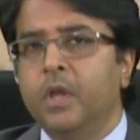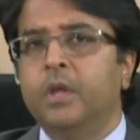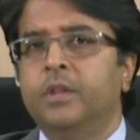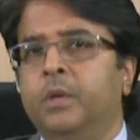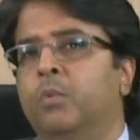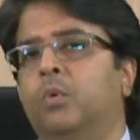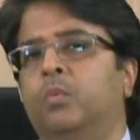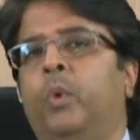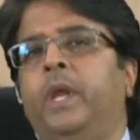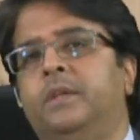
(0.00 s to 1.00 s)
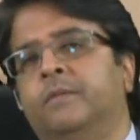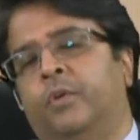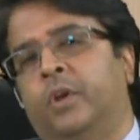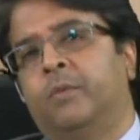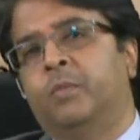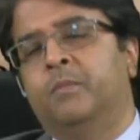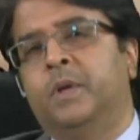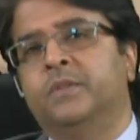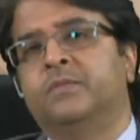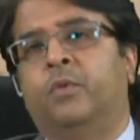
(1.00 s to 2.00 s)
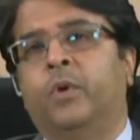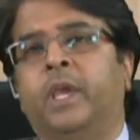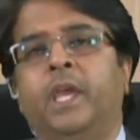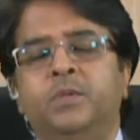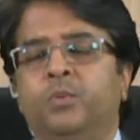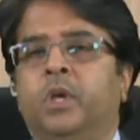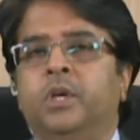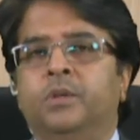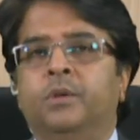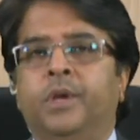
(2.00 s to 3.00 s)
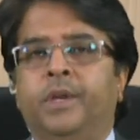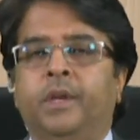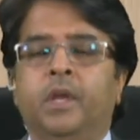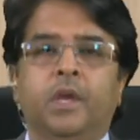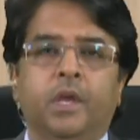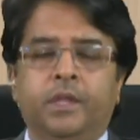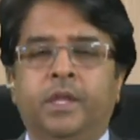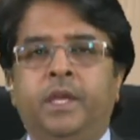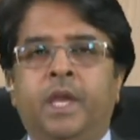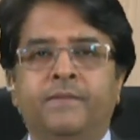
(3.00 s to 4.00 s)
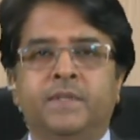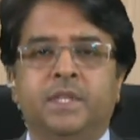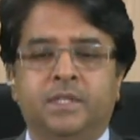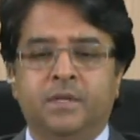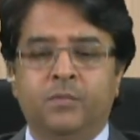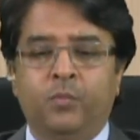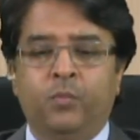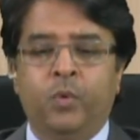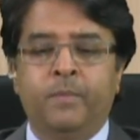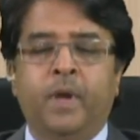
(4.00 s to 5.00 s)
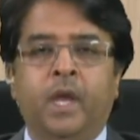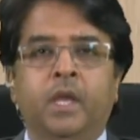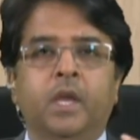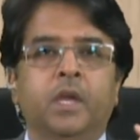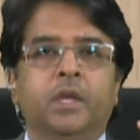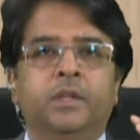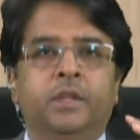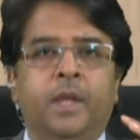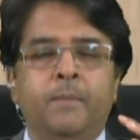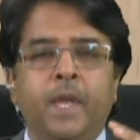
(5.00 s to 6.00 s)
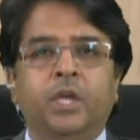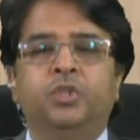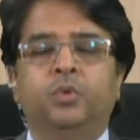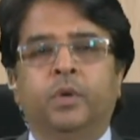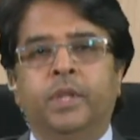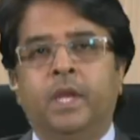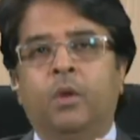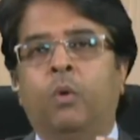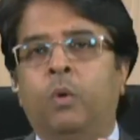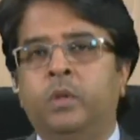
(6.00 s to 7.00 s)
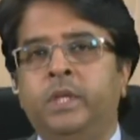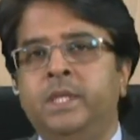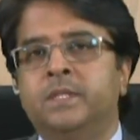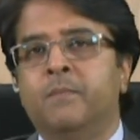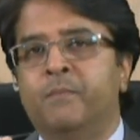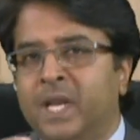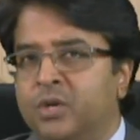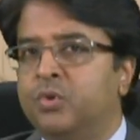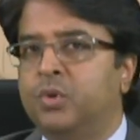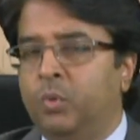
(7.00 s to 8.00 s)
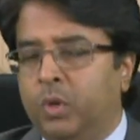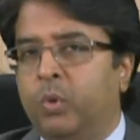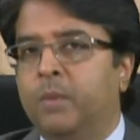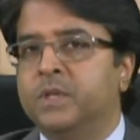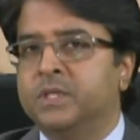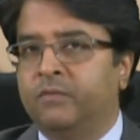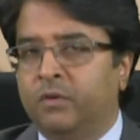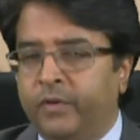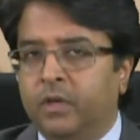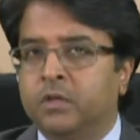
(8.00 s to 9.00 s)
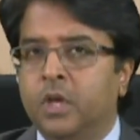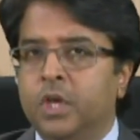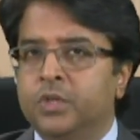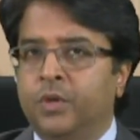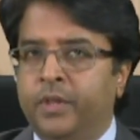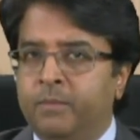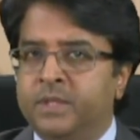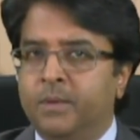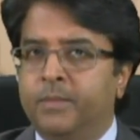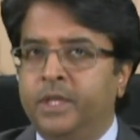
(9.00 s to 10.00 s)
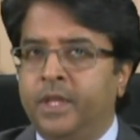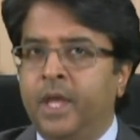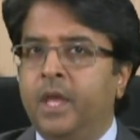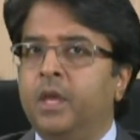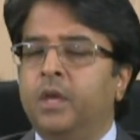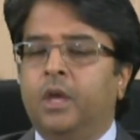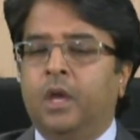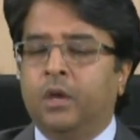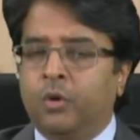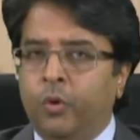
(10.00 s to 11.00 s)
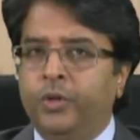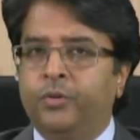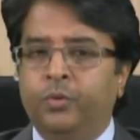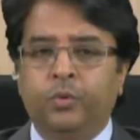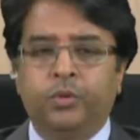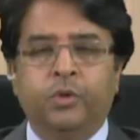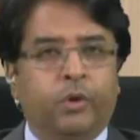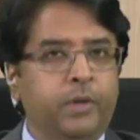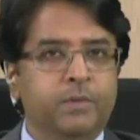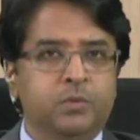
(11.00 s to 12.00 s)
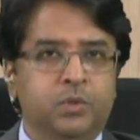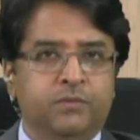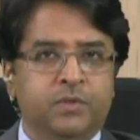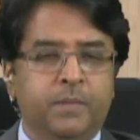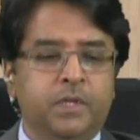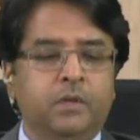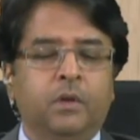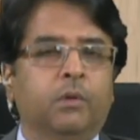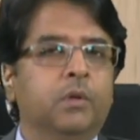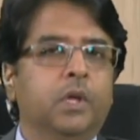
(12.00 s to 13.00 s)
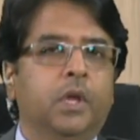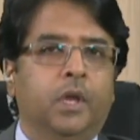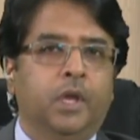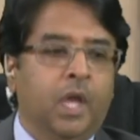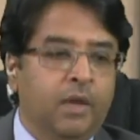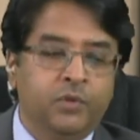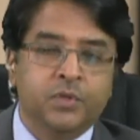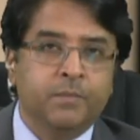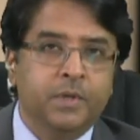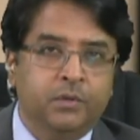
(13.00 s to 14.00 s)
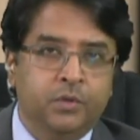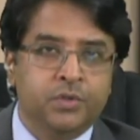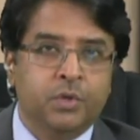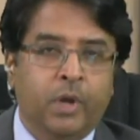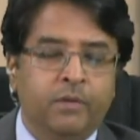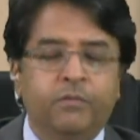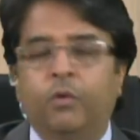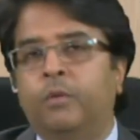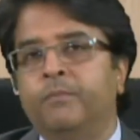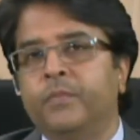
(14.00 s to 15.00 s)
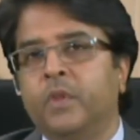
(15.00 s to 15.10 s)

they won't wait for a couple of months for a caseworker to look at it. They have a system whereby they make sure that all these mandatory requirements are fulfilled. So there'll be somebody there going through the documents which you've submitted. You know, have you used the right form?